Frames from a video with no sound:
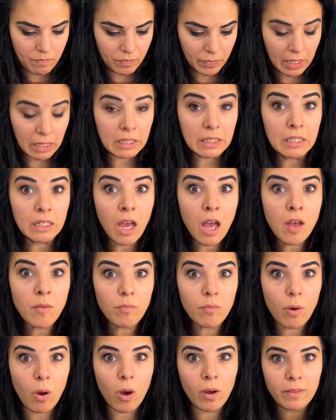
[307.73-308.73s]

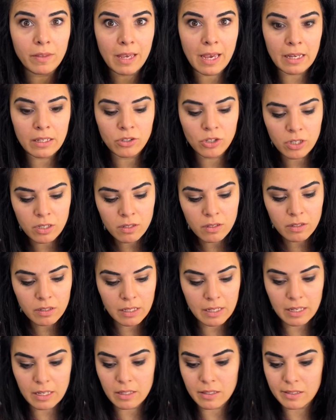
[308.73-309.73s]
cleanup on the edges.
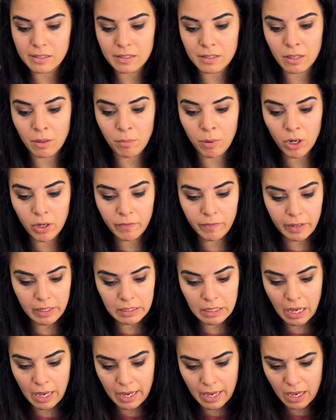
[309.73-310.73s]
Like it's the perfect
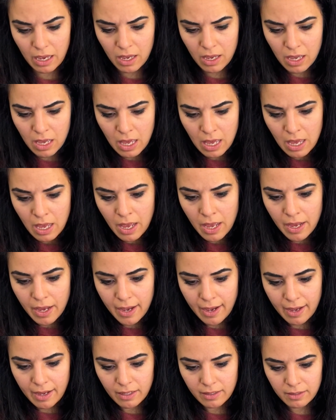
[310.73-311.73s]
height.
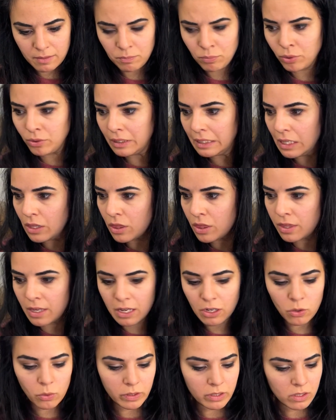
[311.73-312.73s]
It's pretty
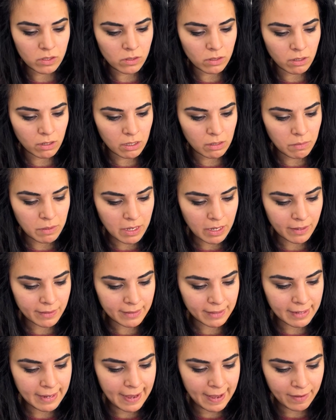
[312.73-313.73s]
thick, which is good because
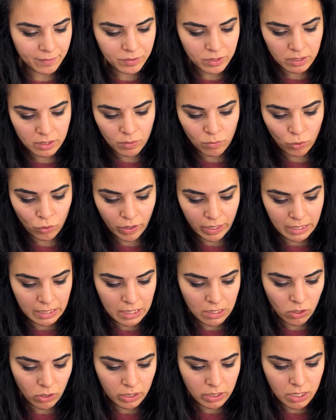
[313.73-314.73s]
I have some
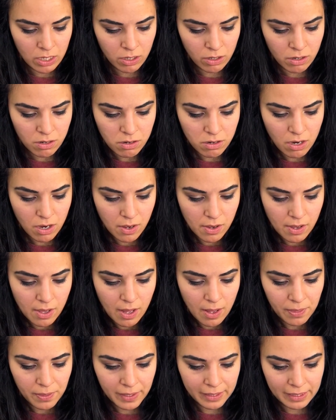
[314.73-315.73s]
writing on here
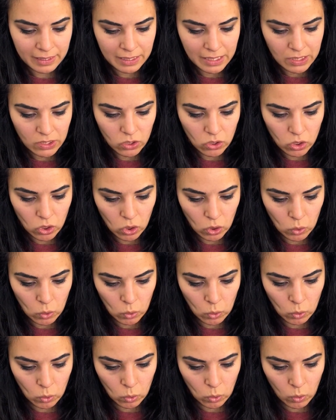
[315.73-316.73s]
that I need
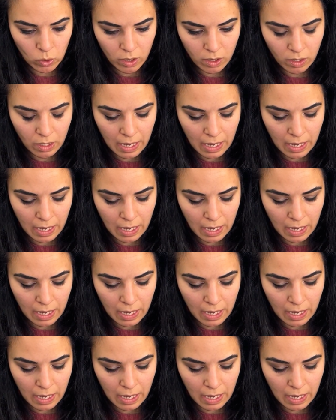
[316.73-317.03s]
to